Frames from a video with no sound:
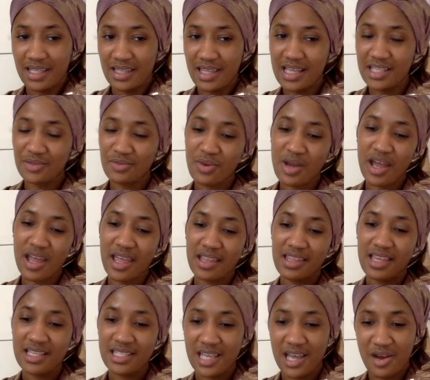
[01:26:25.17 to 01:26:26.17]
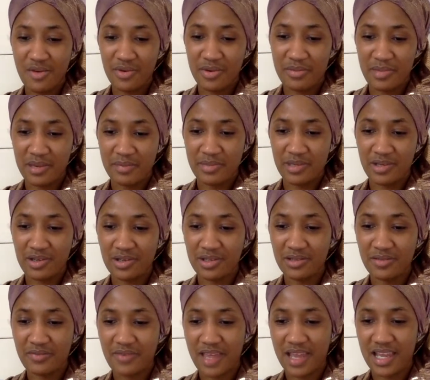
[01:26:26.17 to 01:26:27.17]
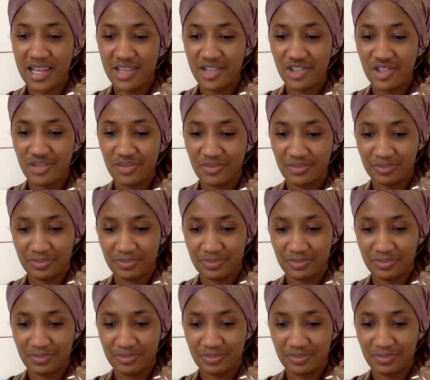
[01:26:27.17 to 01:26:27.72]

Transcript: That's why, that's how we met, because of allergy.